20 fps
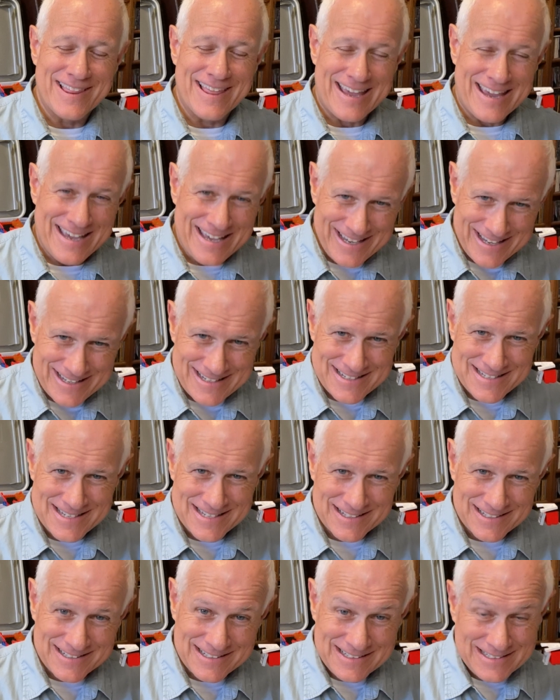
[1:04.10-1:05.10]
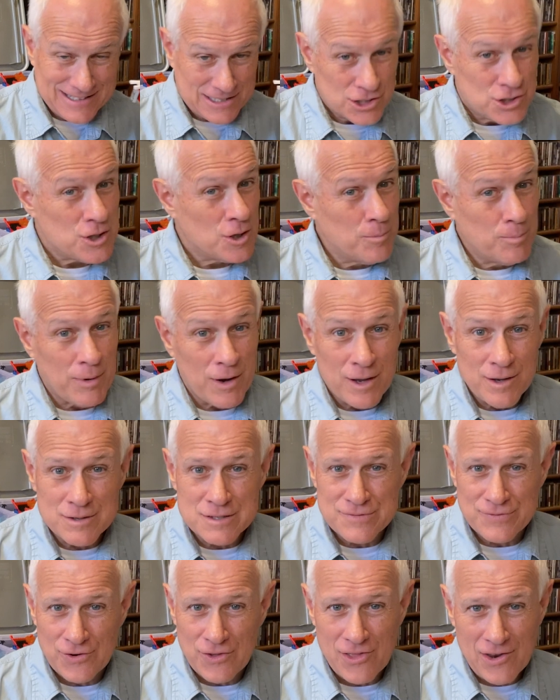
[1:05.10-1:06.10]
the kids.
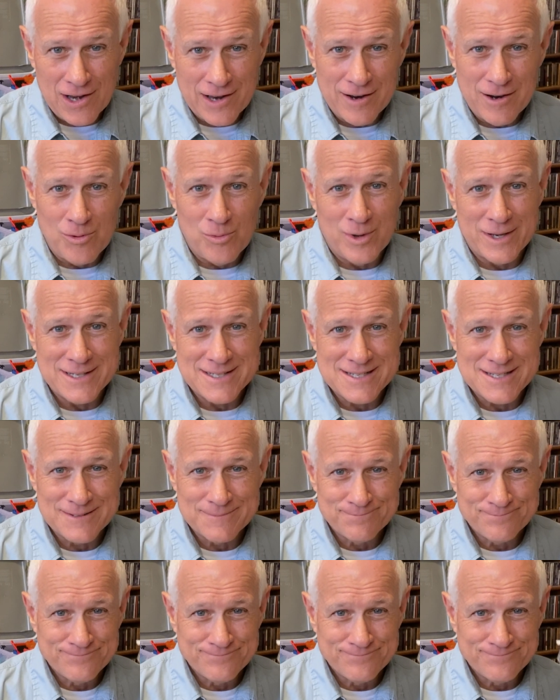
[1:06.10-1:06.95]
Duplos for the little ones.